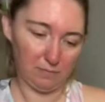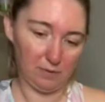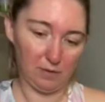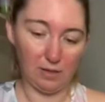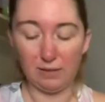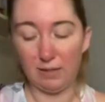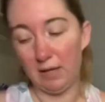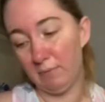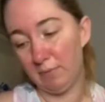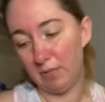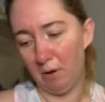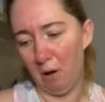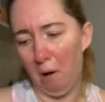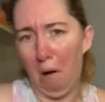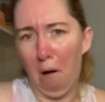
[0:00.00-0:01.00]
I said I was
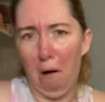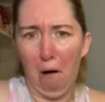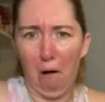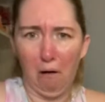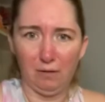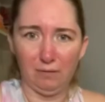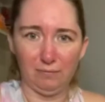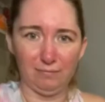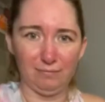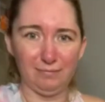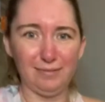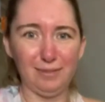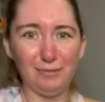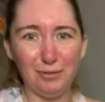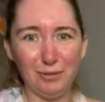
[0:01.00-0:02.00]
gonna, oh,
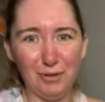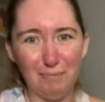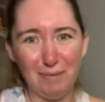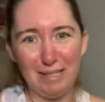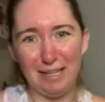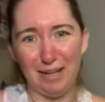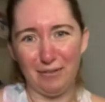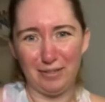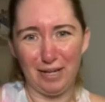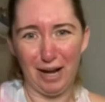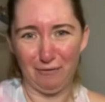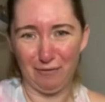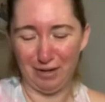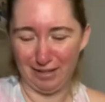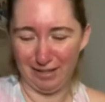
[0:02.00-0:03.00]
I'm gluing myself to
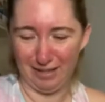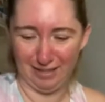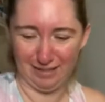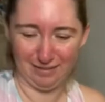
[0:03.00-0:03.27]
everything.